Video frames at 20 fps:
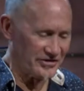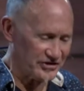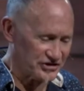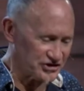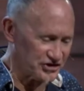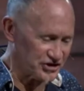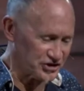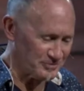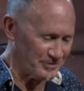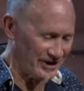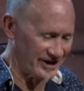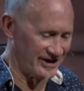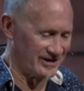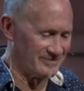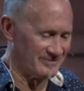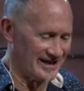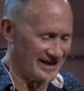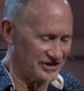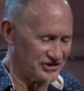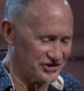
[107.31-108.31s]
and this is
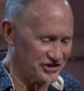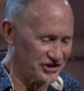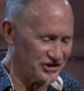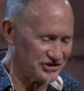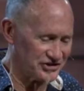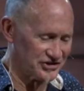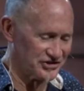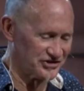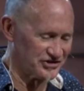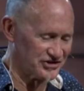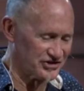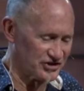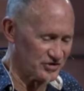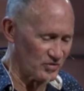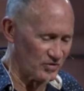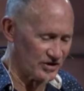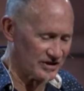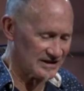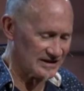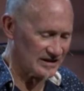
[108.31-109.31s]
speaking about Jesus, it's
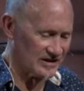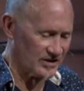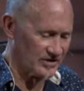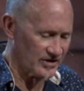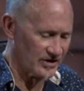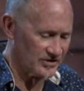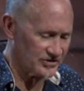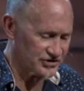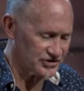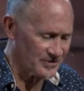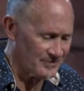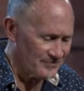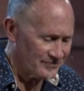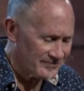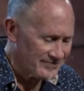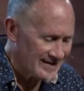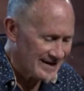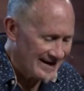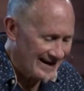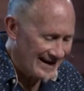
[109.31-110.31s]
the word logos,
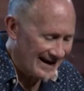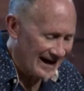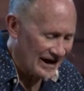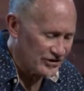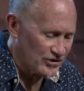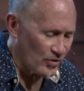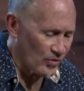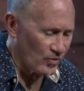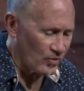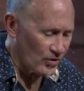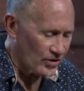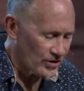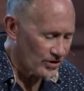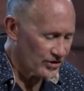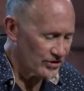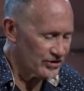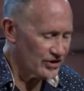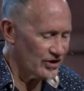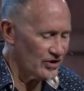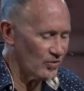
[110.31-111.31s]
"and the
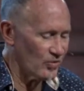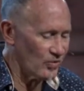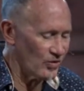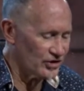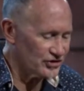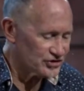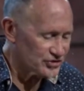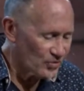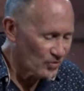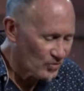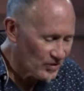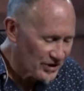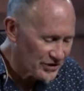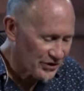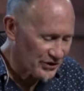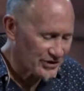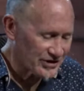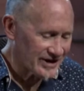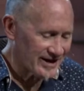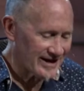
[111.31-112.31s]
Word was
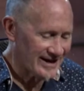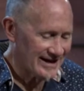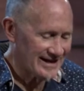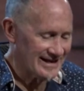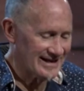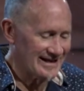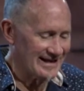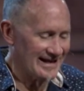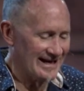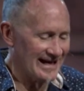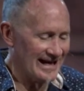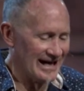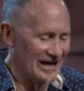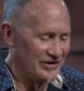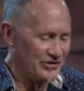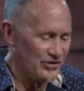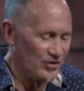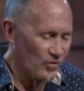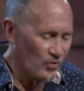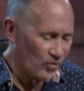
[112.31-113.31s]
with God,
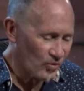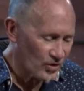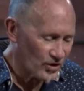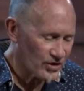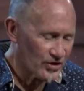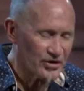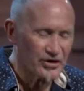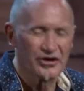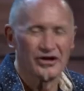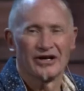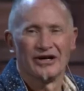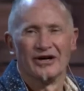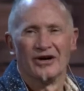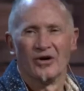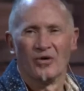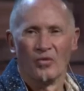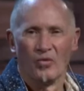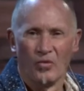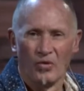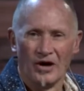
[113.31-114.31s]
and the Word
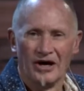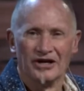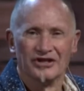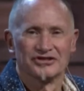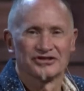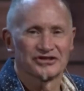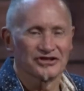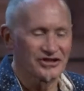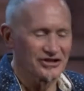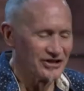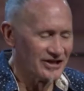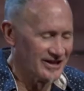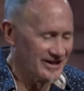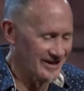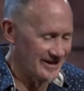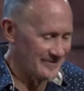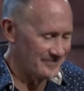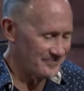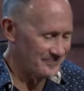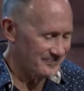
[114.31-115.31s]
was
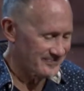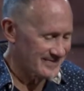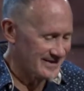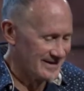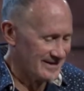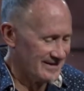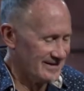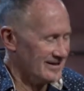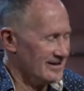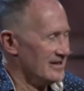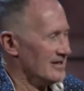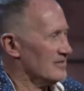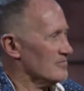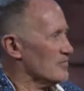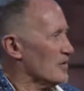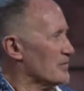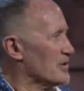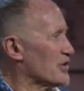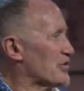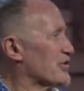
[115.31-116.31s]
God."
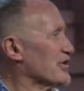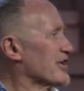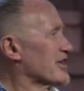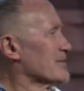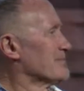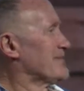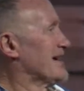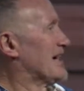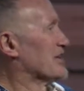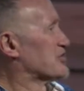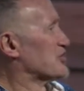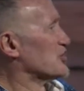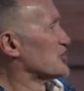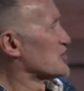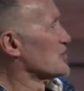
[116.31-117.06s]
When we think about the